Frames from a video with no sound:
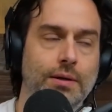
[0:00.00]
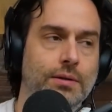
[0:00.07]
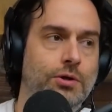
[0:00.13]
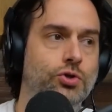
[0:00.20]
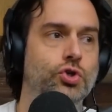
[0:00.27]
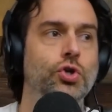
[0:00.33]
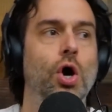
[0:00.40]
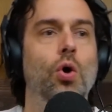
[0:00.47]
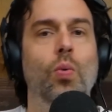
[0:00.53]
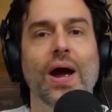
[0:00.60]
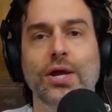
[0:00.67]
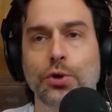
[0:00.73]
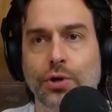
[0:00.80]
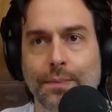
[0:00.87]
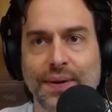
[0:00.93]
There's no way
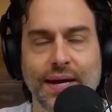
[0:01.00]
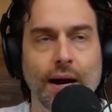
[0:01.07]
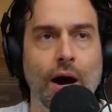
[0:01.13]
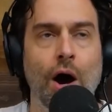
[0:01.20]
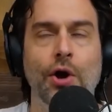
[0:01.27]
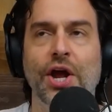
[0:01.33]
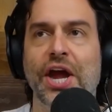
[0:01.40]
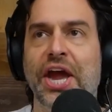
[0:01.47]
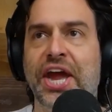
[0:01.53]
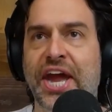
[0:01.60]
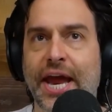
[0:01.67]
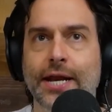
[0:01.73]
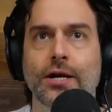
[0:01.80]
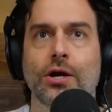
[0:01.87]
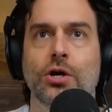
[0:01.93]
you could be on a
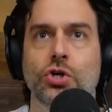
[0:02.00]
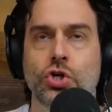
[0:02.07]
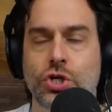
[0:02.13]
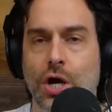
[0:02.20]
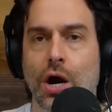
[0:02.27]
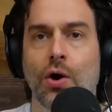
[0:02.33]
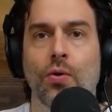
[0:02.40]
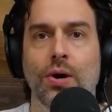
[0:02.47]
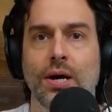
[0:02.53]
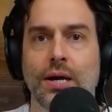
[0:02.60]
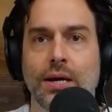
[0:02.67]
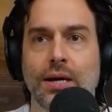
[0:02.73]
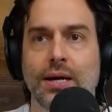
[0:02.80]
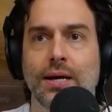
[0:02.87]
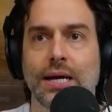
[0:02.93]
hit show
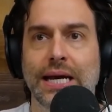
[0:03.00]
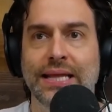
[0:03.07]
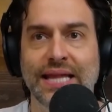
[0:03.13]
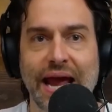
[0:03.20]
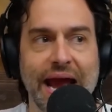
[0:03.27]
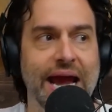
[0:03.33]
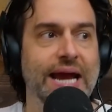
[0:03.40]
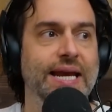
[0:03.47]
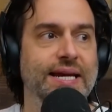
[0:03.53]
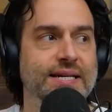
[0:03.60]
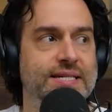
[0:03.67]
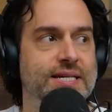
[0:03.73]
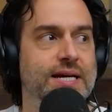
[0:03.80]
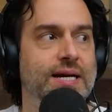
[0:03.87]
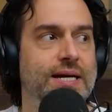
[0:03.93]
in the
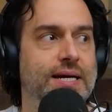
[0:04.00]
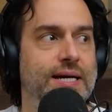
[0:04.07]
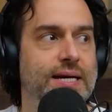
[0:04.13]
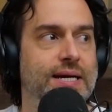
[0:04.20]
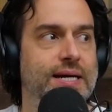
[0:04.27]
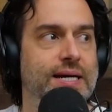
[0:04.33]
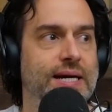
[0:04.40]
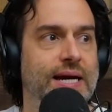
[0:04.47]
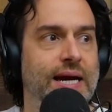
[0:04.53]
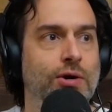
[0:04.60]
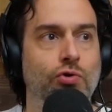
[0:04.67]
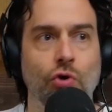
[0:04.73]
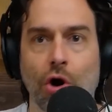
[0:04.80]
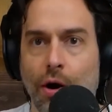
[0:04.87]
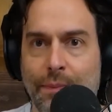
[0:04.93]
80s and
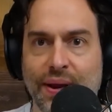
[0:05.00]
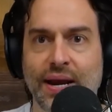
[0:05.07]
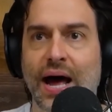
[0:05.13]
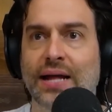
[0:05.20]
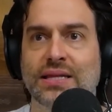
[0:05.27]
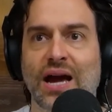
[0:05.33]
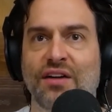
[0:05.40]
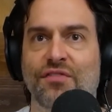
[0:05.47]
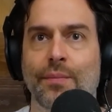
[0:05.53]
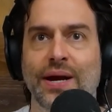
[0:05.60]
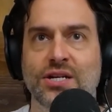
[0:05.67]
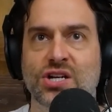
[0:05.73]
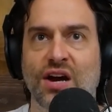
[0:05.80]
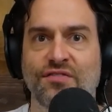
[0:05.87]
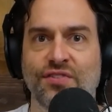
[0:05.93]
grow up and not die from
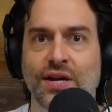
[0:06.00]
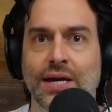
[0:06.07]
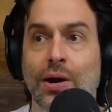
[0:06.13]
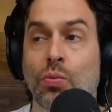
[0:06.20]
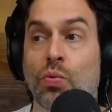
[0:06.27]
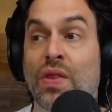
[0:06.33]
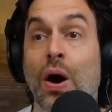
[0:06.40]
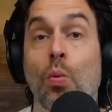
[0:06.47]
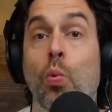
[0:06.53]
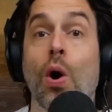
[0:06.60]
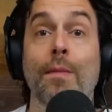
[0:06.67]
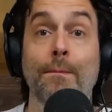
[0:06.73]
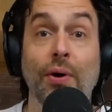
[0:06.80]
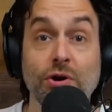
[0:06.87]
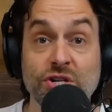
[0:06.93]
HIV. Not
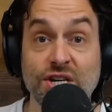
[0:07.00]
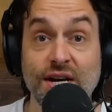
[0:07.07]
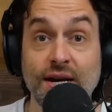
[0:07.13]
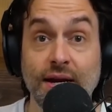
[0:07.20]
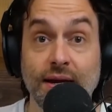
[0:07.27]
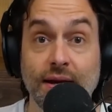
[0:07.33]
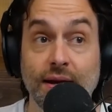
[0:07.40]
one person?